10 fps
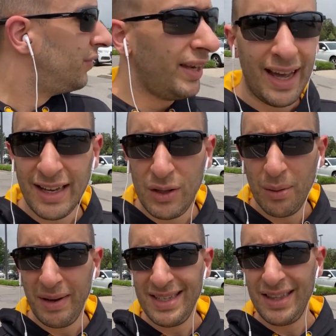then I can do
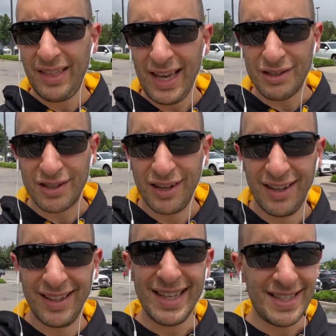amazing things.
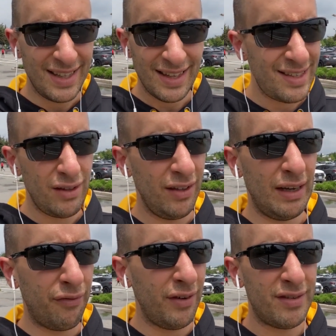That's it. That's the only
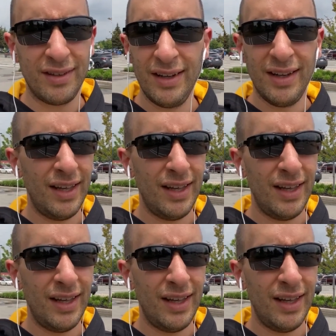difference.